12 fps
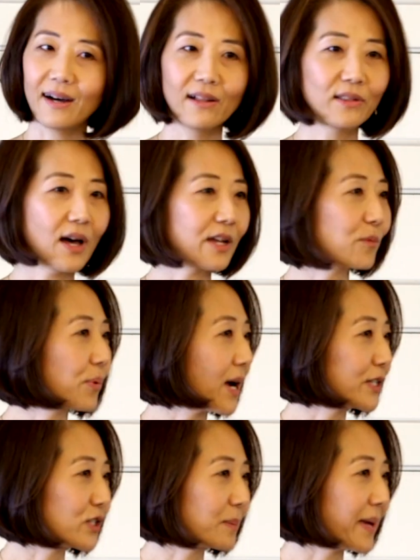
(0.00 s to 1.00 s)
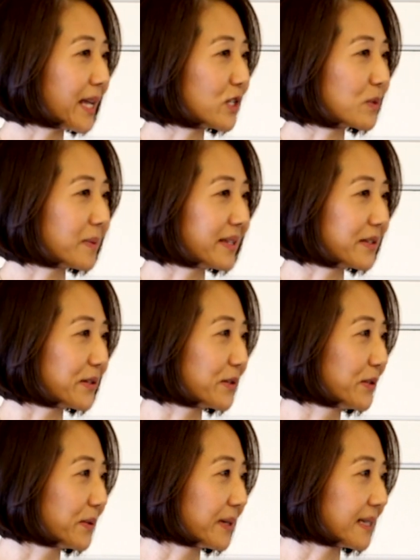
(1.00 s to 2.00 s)
A lot of project management that
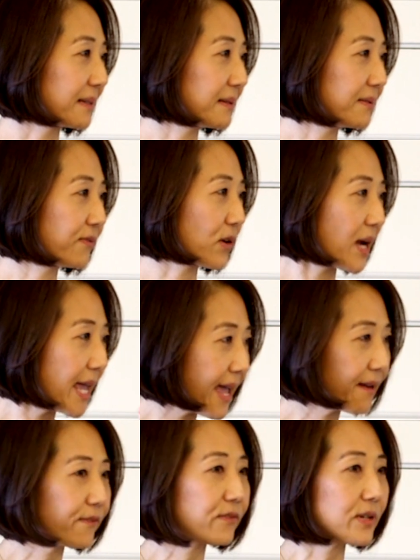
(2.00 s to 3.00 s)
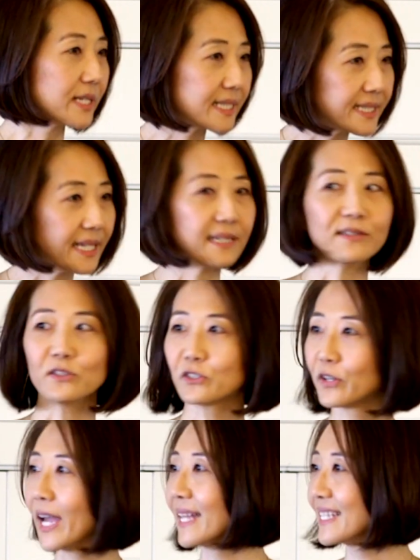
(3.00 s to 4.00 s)
you're doing for every single
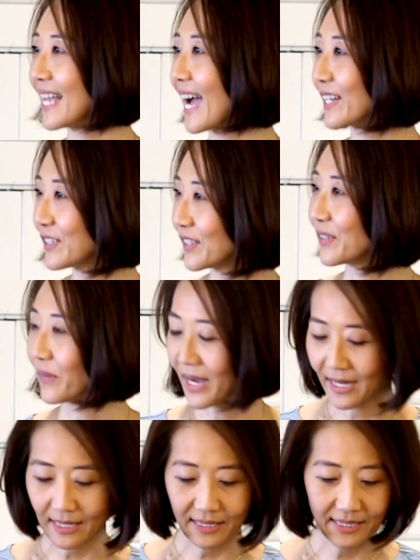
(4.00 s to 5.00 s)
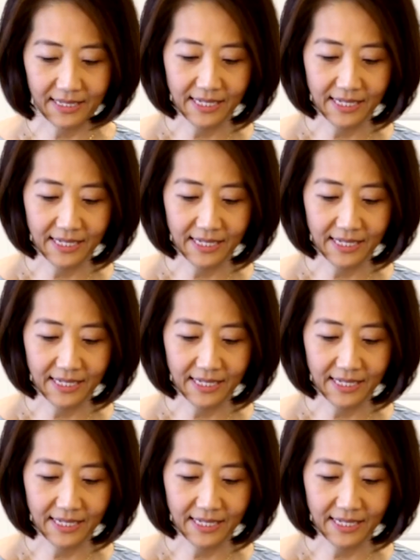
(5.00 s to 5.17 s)
transaction, right?